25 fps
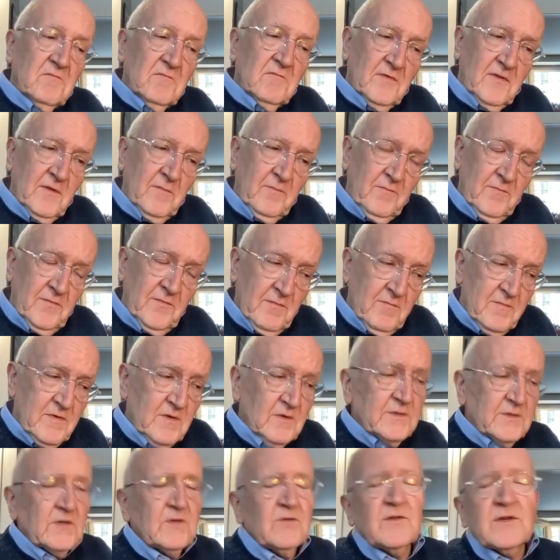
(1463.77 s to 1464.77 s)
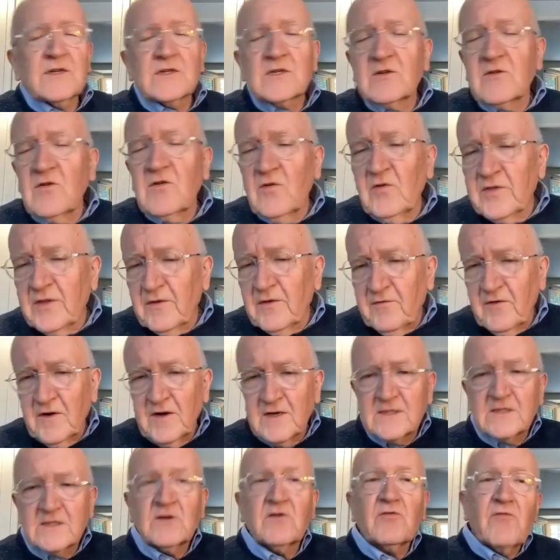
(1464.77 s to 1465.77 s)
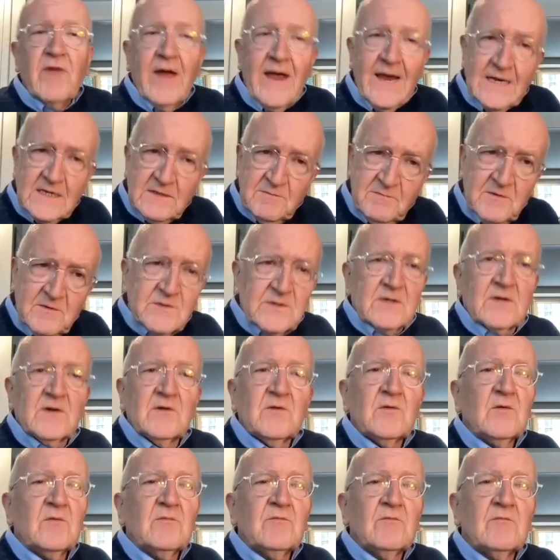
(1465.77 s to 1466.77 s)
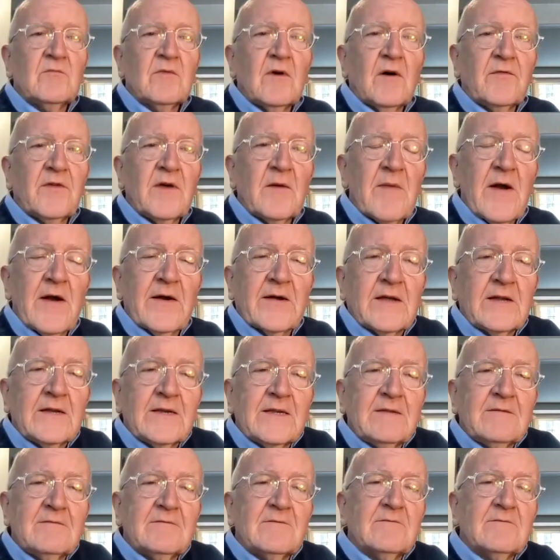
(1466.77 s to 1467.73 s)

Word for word: the, the musical that's called the first great musical of the American